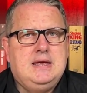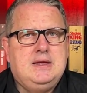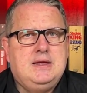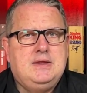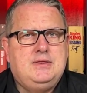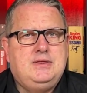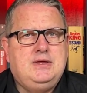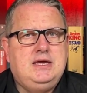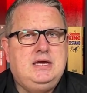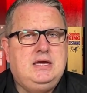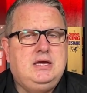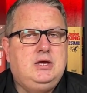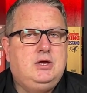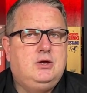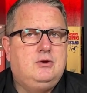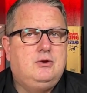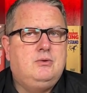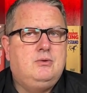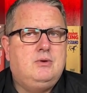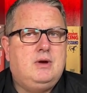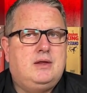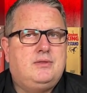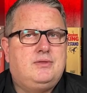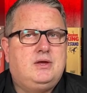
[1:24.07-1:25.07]
The
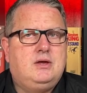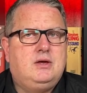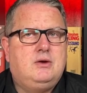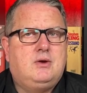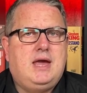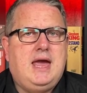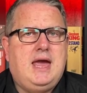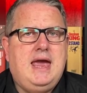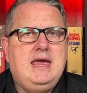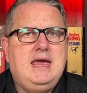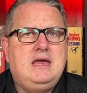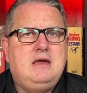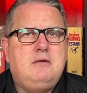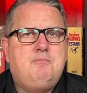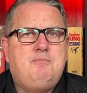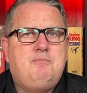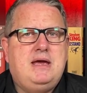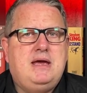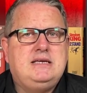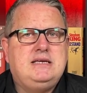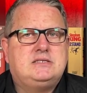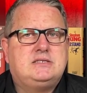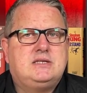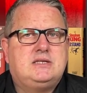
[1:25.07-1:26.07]
EU and the UK
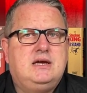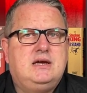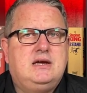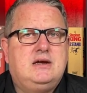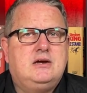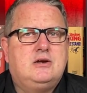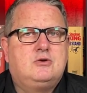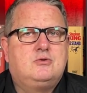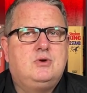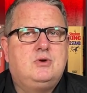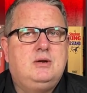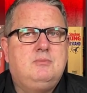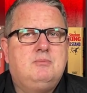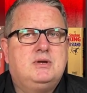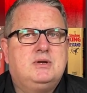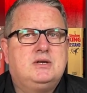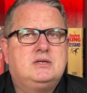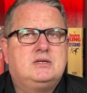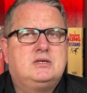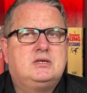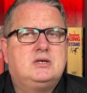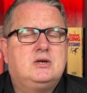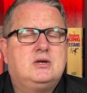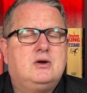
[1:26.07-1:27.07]
base their
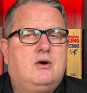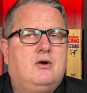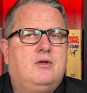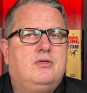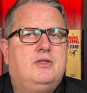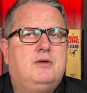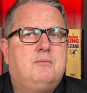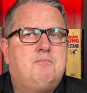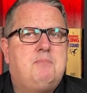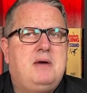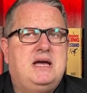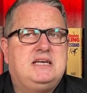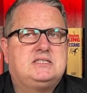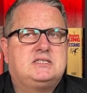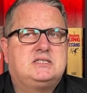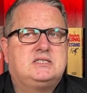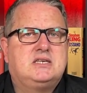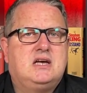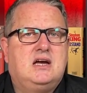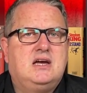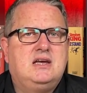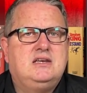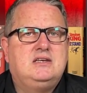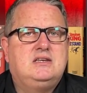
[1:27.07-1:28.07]
agreement on the best
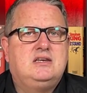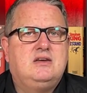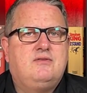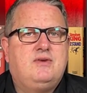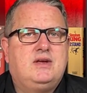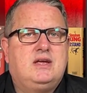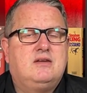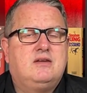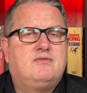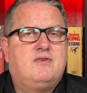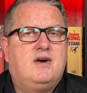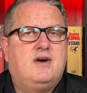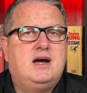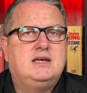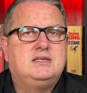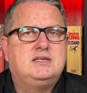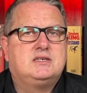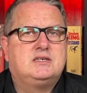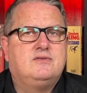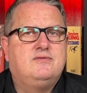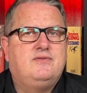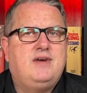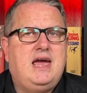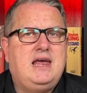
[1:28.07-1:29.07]
scientific advice
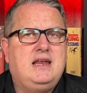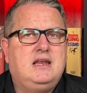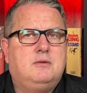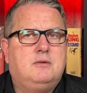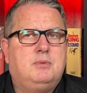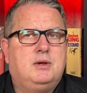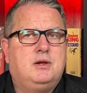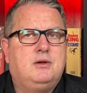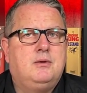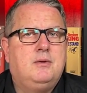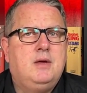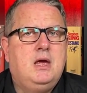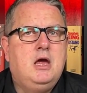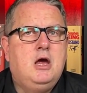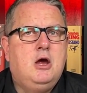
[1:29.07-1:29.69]
available,